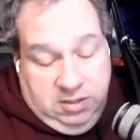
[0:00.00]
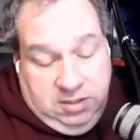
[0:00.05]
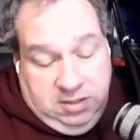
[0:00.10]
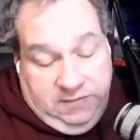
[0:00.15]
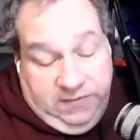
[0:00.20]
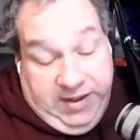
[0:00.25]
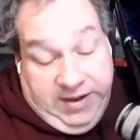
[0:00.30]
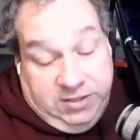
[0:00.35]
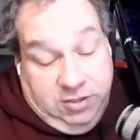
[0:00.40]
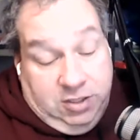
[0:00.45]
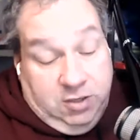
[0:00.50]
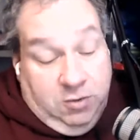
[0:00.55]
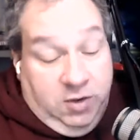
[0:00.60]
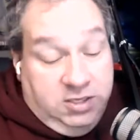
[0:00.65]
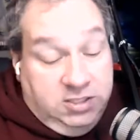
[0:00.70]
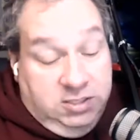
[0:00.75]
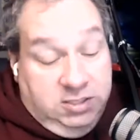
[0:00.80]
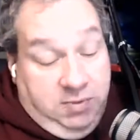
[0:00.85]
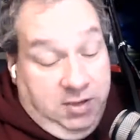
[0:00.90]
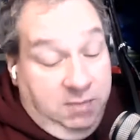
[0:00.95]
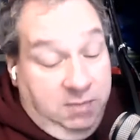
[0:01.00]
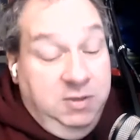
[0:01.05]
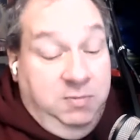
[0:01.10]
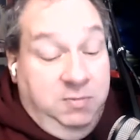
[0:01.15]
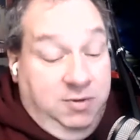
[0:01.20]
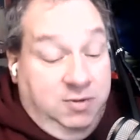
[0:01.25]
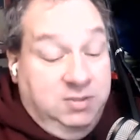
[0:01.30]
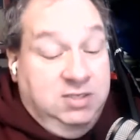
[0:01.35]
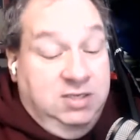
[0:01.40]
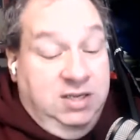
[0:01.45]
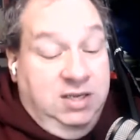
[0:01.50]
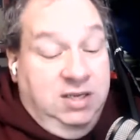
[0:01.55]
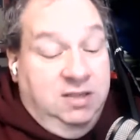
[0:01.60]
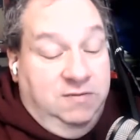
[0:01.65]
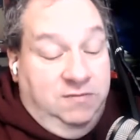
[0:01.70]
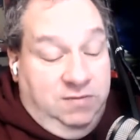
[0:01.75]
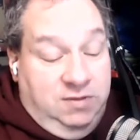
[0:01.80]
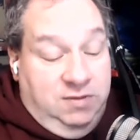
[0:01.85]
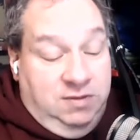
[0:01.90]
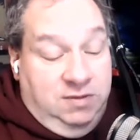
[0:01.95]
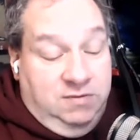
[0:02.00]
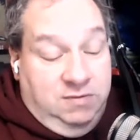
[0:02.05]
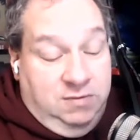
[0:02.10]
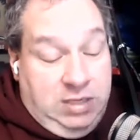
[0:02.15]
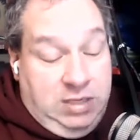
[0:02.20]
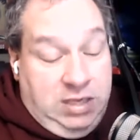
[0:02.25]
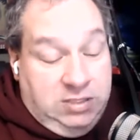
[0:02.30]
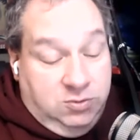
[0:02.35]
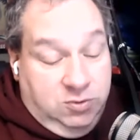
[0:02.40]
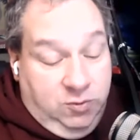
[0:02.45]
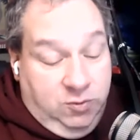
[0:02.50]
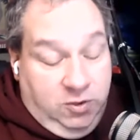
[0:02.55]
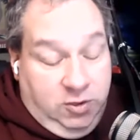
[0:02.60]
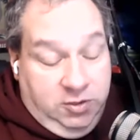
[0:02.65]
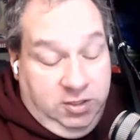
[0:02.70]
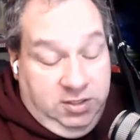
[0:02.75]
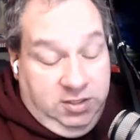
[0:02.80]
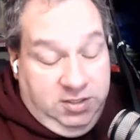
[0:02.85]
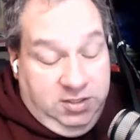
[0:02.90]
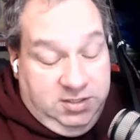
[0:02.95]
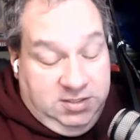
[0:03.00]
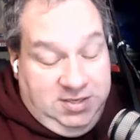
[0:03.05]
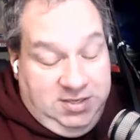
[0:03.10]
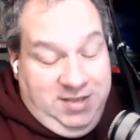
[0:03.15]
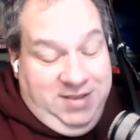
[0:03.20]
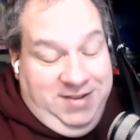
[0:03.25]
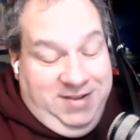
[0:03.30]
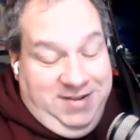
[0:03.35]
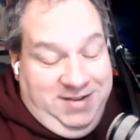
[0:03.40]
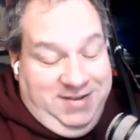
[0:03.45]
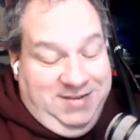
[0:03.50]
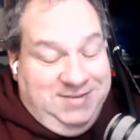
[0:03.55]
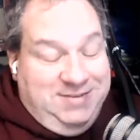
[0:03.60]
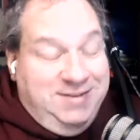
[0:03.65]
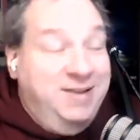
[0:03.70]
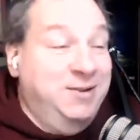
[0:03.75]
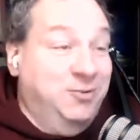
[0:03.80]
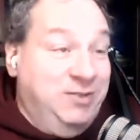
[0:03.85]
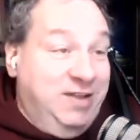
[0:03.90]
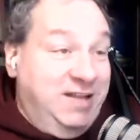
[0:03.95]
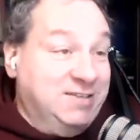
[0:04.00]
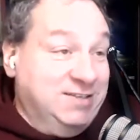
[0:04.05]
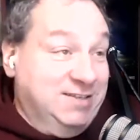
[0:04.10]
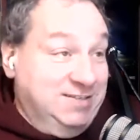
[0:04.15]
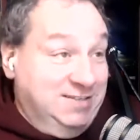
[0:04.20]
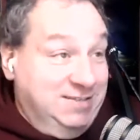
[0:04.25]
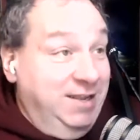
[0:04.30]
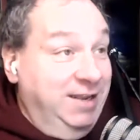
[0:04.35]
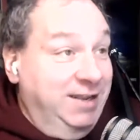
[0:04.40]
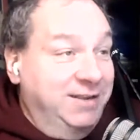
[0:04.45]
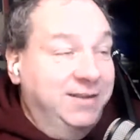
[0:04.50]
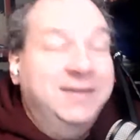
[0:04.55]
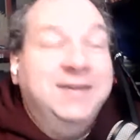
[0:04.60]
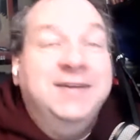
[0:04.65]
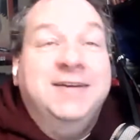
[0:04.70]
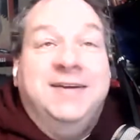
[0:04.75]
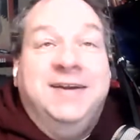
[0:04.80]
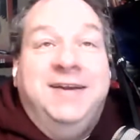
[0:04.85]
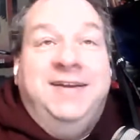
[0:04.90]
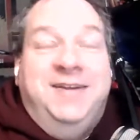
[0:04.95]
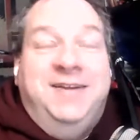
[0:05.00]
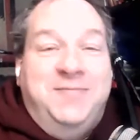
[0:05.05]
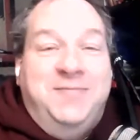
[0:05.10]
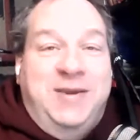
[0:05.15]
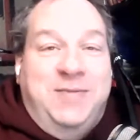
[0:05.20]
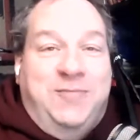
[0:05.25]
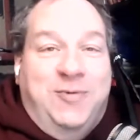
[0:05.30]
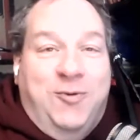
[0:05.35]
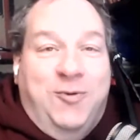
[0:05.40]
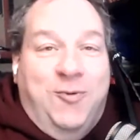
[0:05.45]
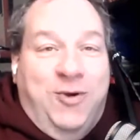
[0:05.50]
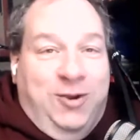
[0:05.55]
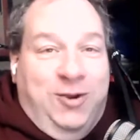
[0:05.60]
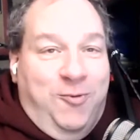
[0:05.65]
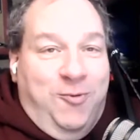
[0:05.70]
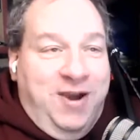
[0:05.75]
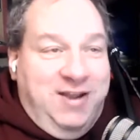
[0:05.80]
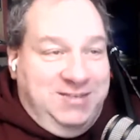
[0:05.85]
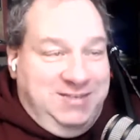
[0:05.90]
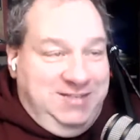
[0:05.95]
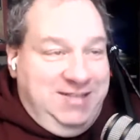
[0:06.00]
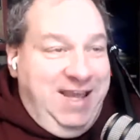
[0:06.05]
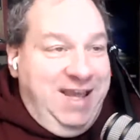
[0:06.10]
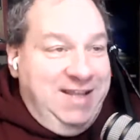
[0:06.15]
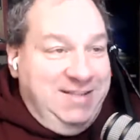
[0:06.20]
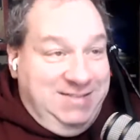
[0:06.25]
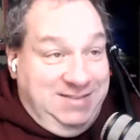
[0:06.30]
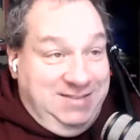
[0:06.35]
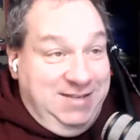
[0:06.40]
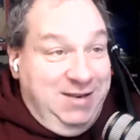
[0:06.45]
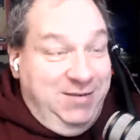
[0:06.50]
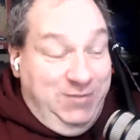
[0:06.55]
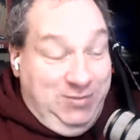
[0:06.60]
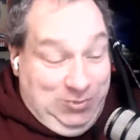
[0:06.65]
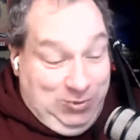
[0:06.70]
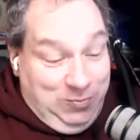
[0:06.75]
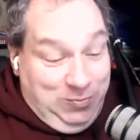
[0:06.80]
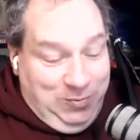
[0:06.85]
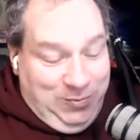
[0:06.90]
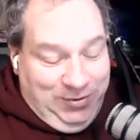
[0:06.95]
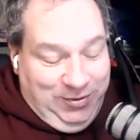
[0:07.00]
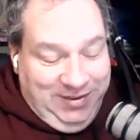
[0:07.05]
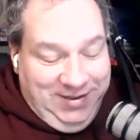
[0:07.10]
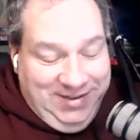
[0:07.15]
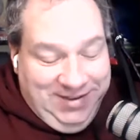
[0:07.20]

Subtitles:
In fact, you can watch the Puppy Bowl today as we're recording this. So I know that's exciting. People want to watch that instead of the Super Bowl.